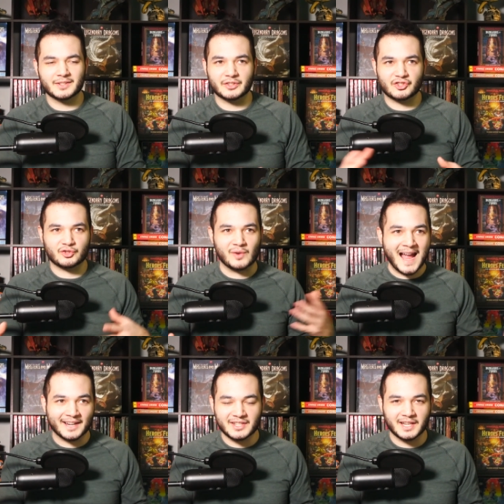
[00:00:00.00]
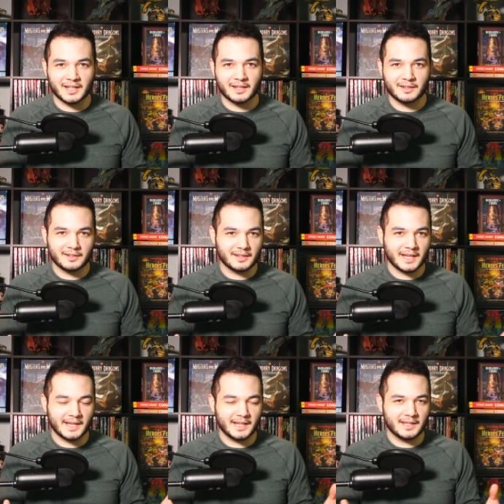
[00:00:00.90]
distracting
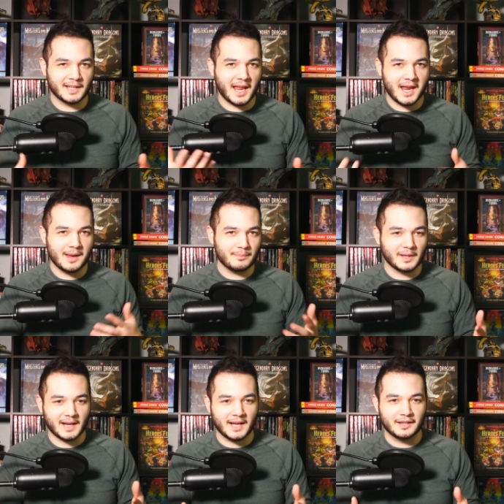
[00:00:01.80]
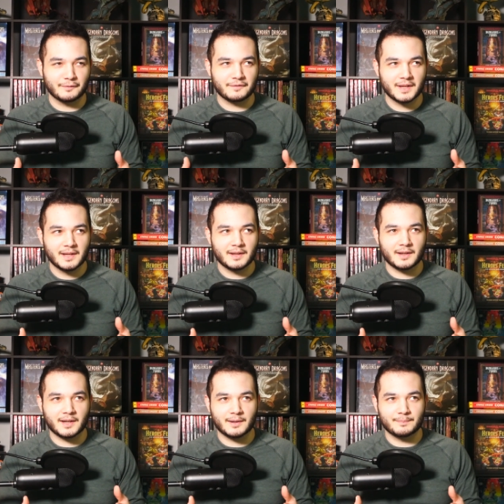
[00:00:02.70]
eh, the game, like kind of
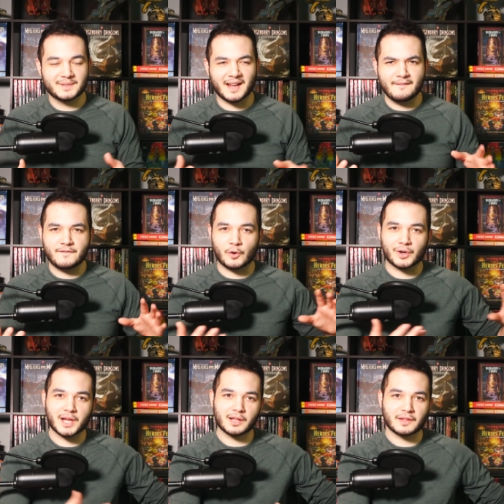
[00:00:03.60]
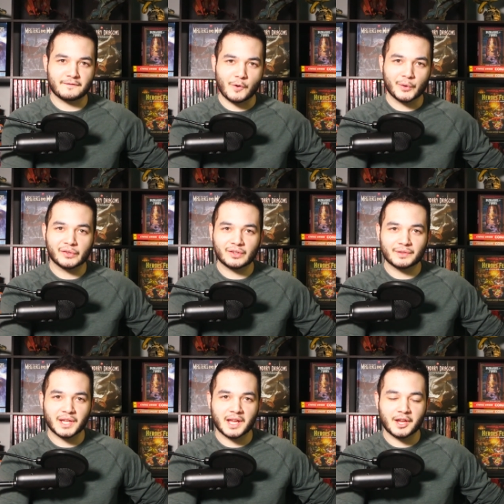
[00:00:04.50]
um, diverting the focus
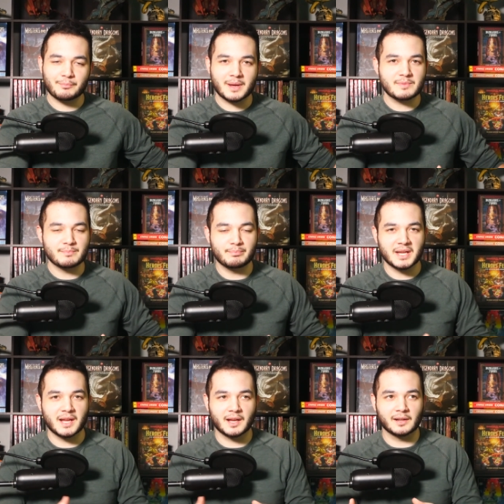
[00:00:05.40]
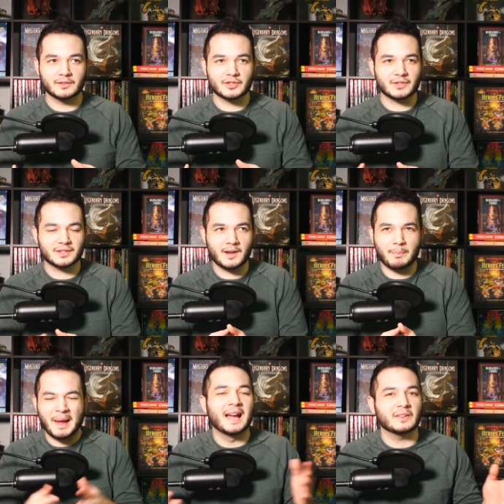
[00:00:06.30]
of the game, maybe being just
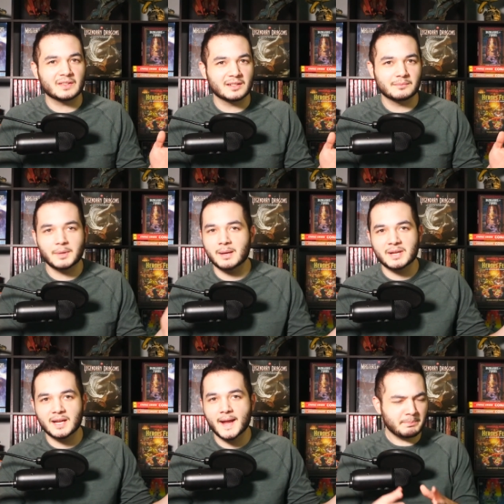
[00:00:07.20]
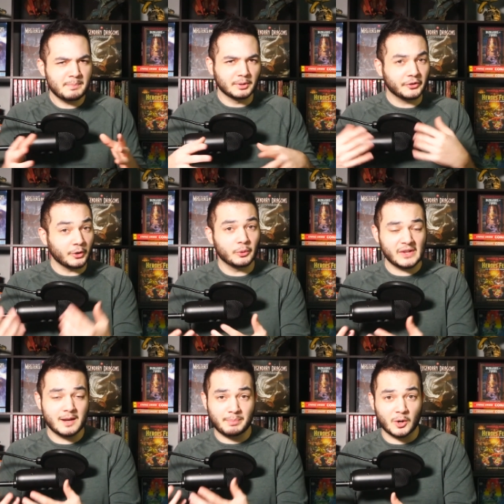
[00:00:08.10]
a pest, maybe. People
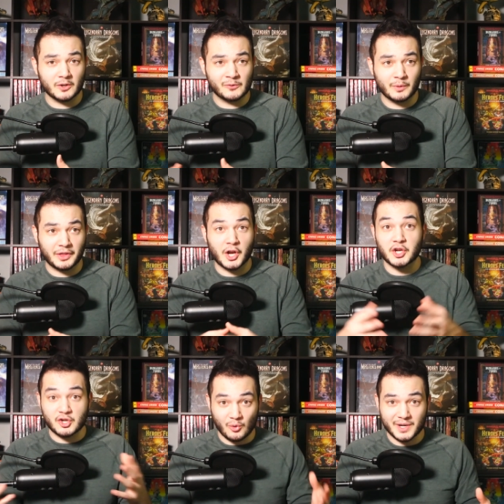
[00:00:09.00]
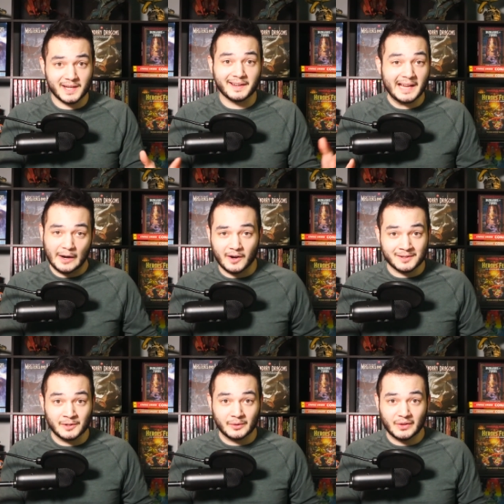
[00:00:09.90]
associate bards with annoying
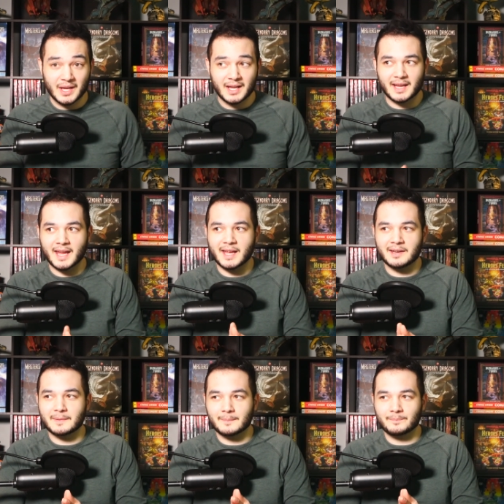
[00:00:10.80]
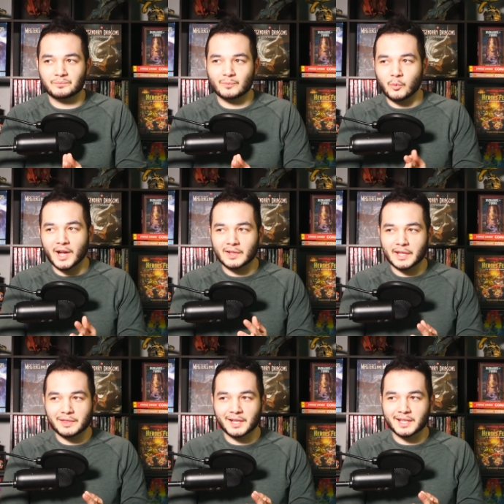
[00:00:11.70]
characters. And while
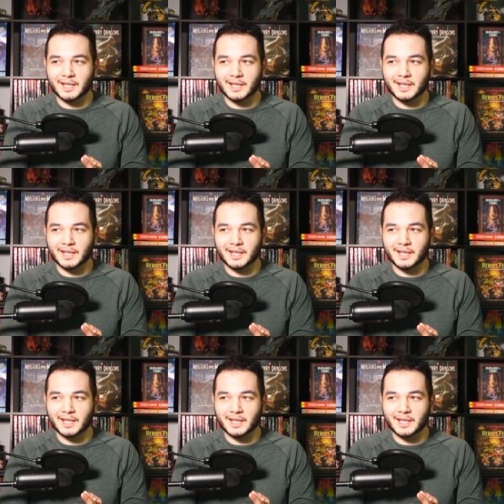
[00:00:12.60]
I think